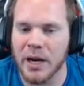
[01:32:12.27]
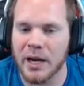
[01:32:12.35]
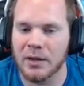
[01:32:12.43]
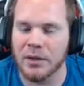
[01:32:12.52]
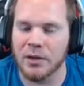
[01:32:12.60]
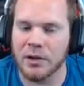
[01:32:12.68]

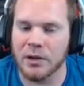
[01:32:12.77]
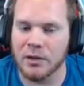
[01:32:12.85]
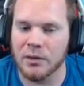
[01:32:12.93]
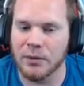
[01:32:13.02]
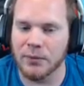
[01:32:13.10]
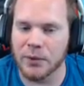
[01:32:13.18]
and the
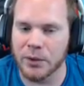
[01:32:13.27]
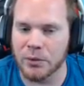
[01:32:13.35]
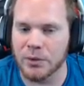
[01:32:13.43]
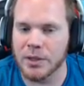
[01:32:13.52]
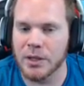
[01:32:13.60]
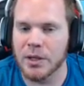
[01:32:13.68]

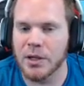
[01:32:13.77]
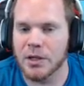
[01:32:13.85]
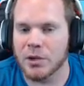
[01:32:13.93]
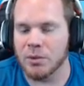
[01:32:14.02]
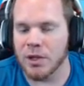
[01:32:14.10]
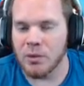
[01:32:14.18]
flute,
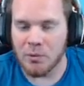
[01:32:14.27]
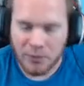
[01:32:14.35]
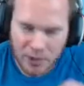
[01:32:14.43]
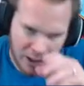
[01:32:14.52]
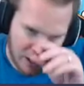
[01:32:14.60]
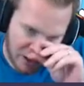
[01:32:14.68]
so we can come over
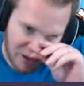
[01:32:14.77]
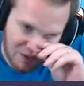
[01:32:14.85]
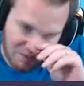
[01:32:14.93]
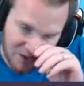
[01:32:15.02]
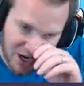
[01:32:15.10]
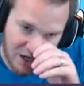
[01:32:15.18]
here
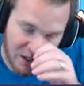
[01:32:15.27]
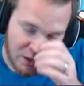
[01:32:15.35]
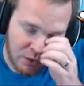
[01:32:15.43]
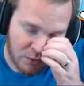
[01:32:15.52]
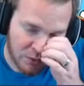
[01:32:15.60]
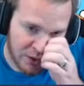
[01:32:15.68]
and
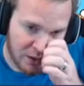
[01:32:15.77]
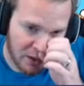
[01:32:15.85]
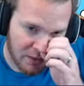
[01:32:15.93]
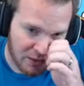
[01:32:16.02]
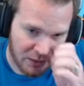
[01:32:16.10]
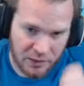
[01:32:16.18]
use the
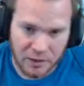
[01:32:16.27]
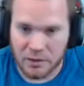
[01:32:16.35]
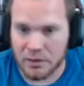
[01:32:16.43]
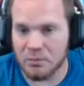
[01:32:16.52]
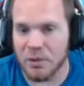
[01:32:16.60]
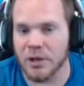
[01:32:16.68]

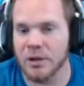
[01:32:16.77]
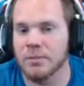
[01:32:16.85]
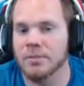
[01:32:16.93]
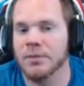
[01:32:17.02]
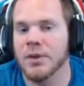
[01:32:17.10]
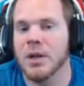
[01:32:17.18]
mirror,
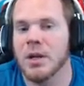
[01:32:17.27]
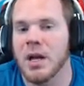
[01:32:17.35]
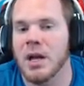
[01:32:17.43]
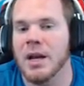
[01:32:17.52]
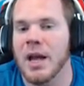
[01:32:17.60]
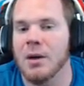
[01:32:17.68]

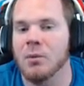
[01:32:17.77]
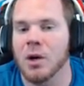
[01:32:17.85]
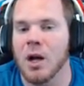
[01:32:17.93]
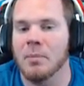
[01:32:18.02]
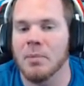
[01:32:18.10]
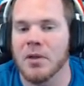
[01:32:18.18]
and now we're
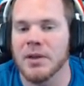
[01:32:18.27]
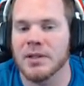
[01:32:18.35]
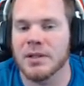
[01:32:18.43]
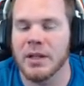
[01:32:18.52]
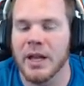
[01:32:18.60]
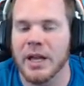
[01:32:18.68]
up on this
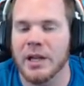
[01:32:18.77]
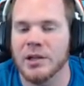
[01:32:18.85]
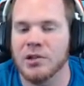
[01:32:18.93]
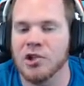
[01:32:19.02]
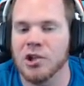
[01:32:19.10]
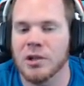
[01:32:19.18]

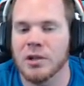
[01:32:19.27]
ledge.